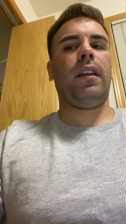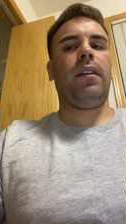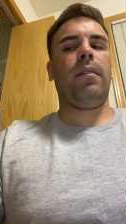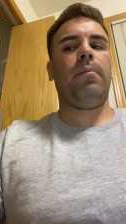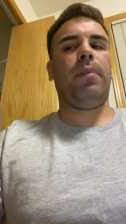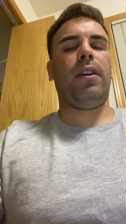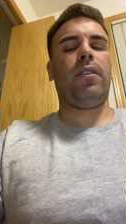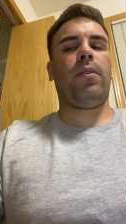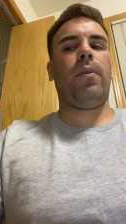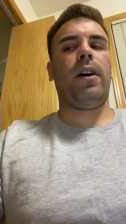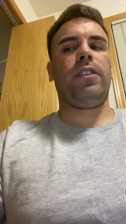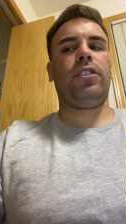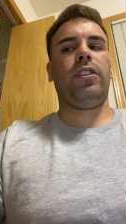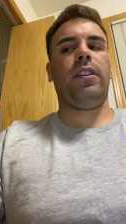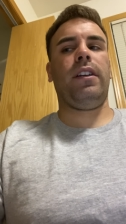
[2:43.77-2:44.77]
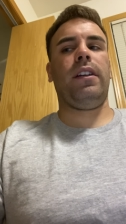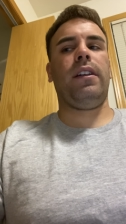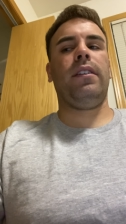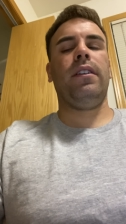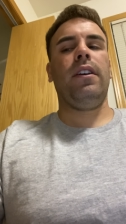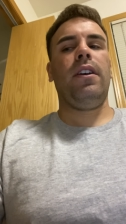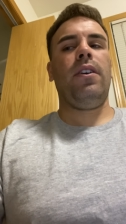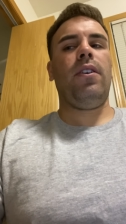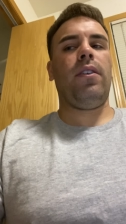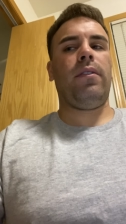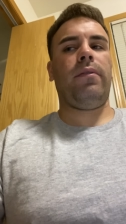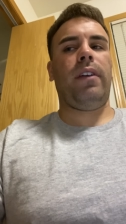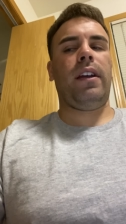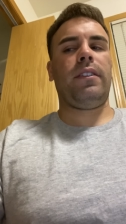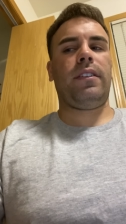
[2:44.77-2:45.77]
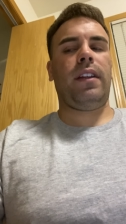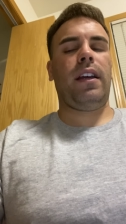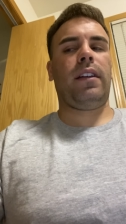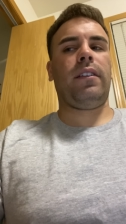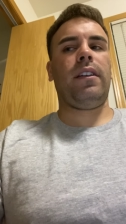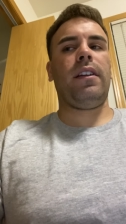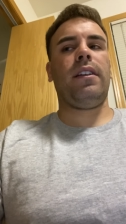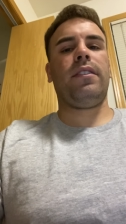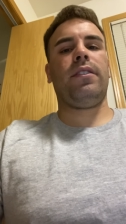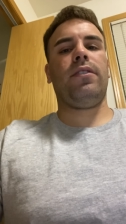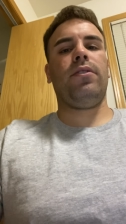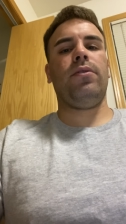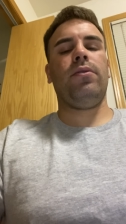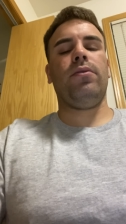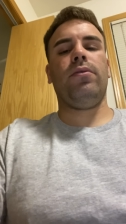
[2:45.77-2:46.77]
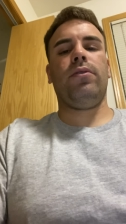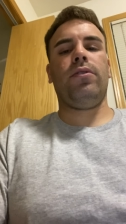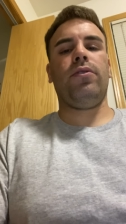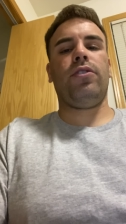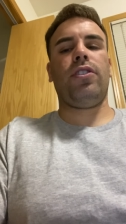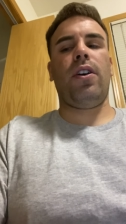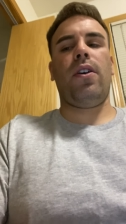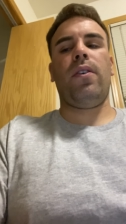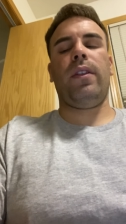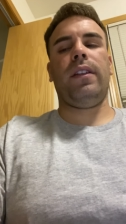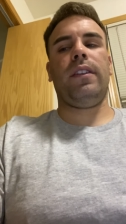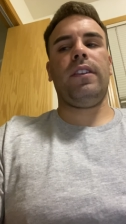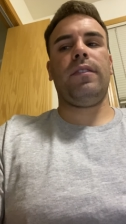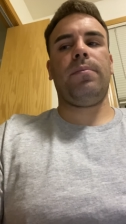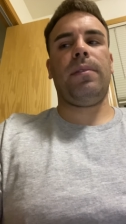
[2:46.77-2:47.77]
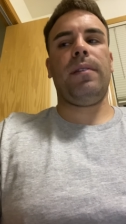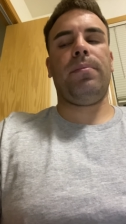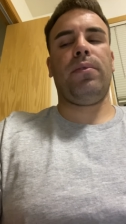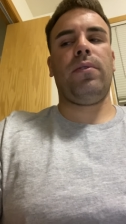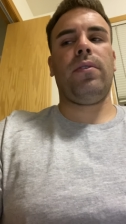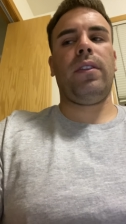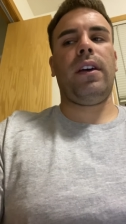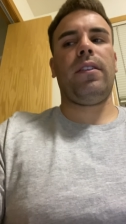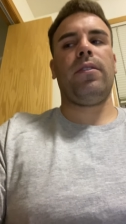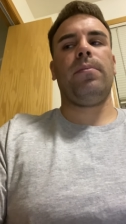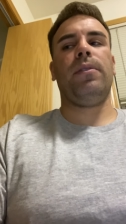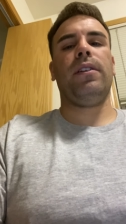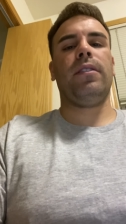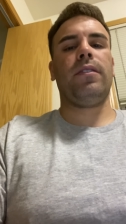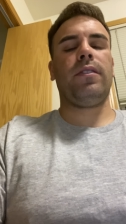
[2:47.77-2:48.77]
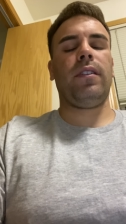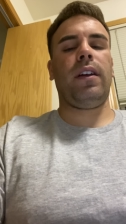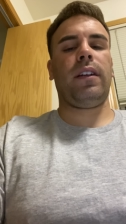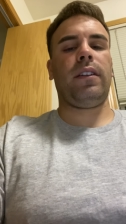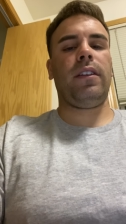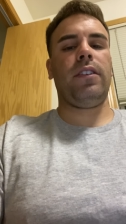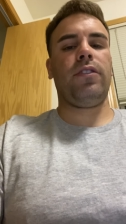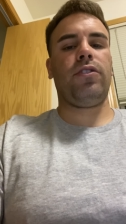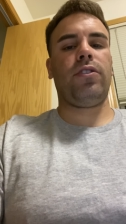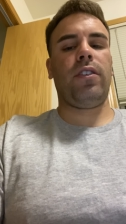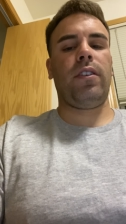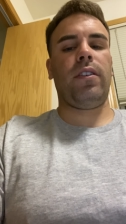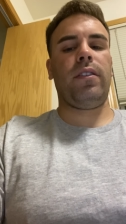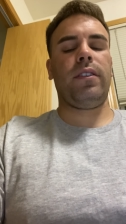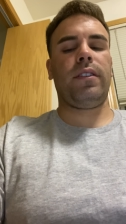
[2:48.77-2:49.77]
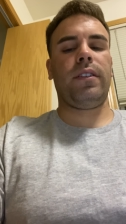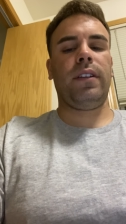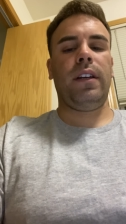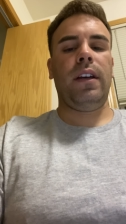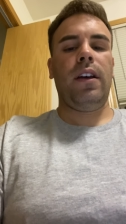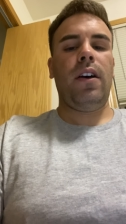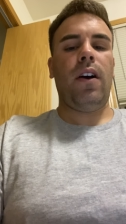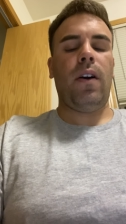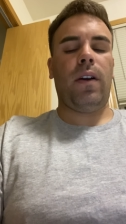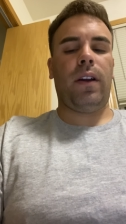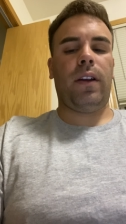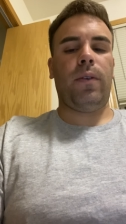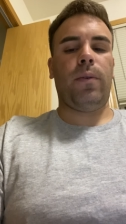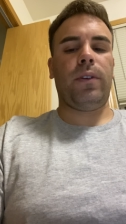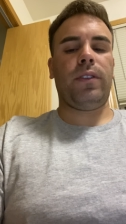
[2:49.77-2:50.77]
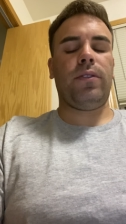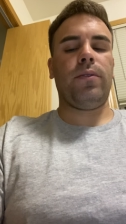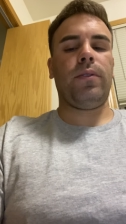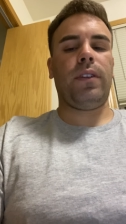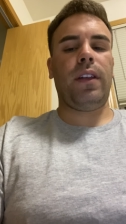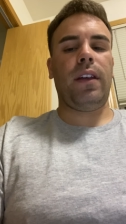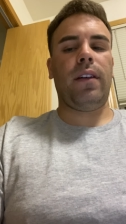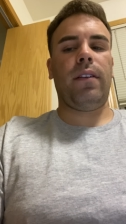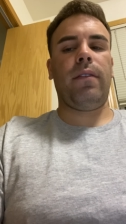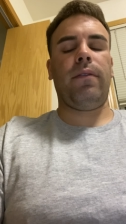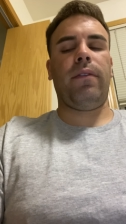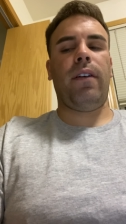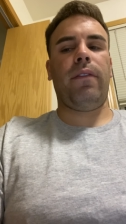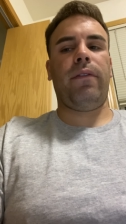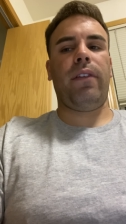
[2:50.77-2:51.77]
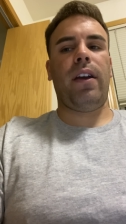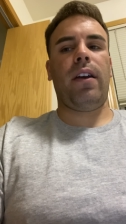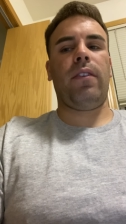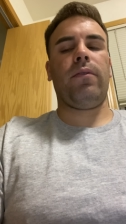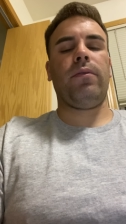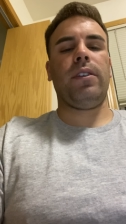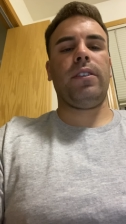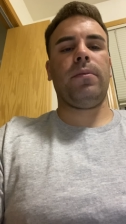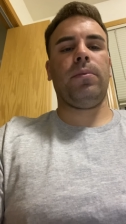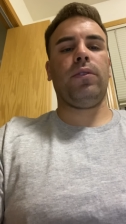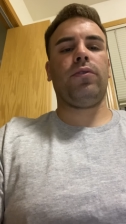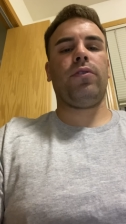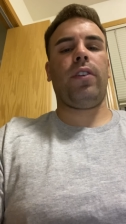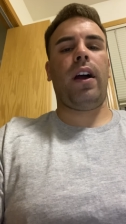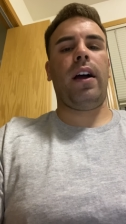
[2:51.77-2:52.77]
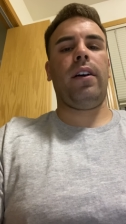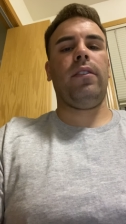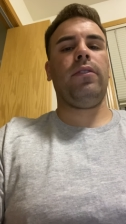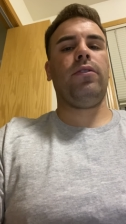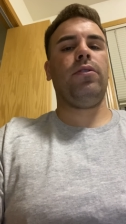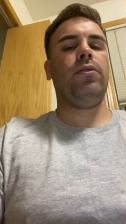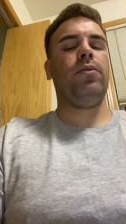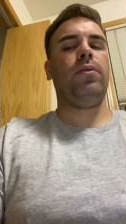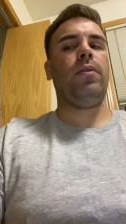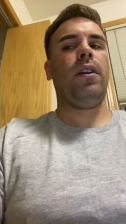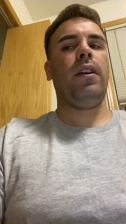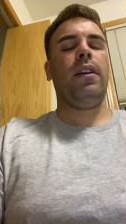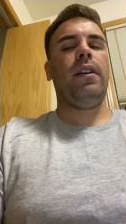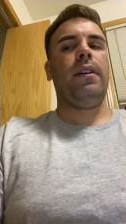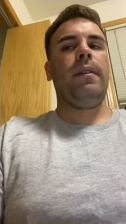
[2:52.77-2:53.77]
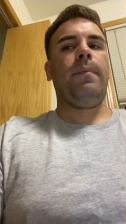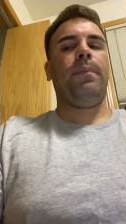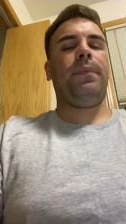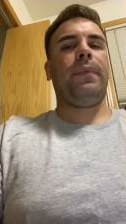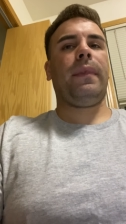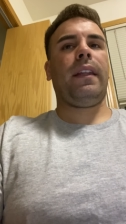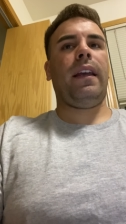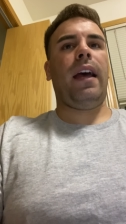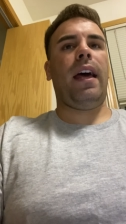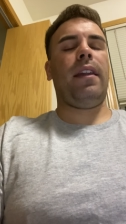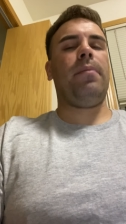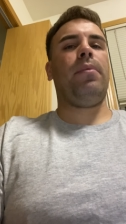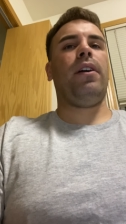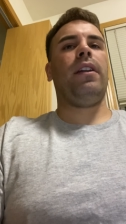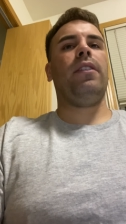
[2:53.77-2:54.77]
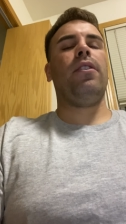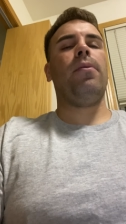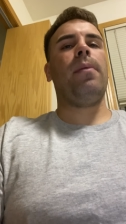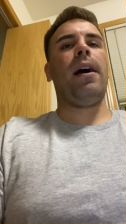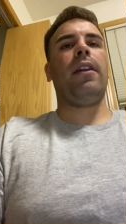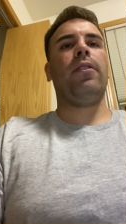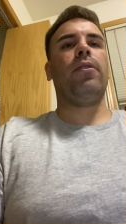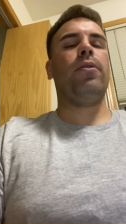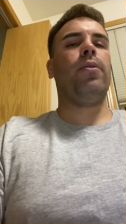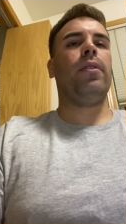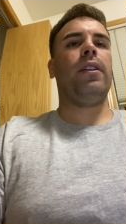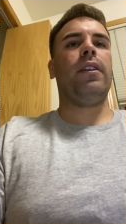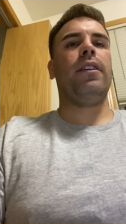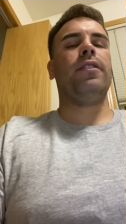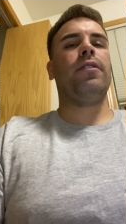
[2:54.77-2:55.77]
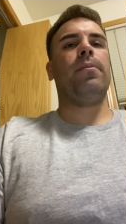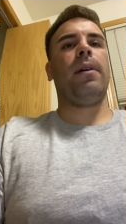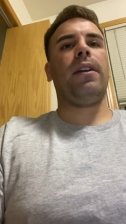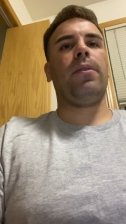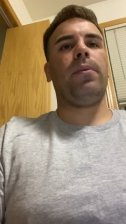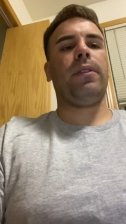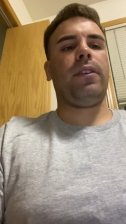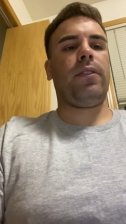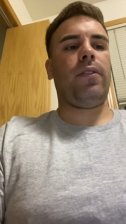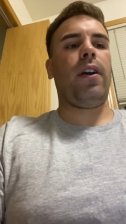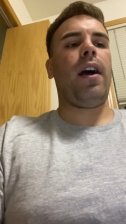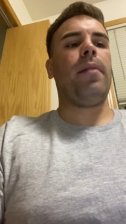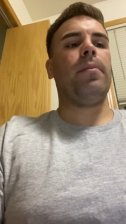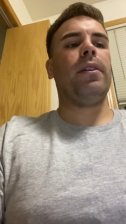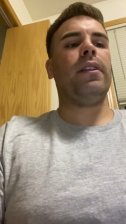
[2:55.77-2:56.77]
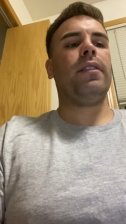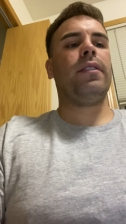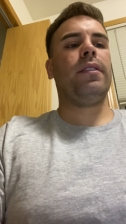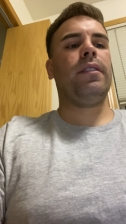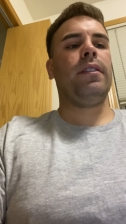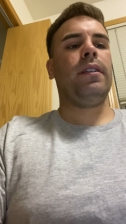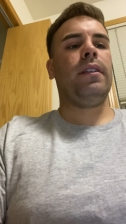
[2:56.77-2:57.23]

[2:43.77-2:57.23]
better questioning or advanced techniques to show that these people that are being selected as jurors are going to give a fair and reasonable trial to anybody, no matter who it is, no matter what the crime is.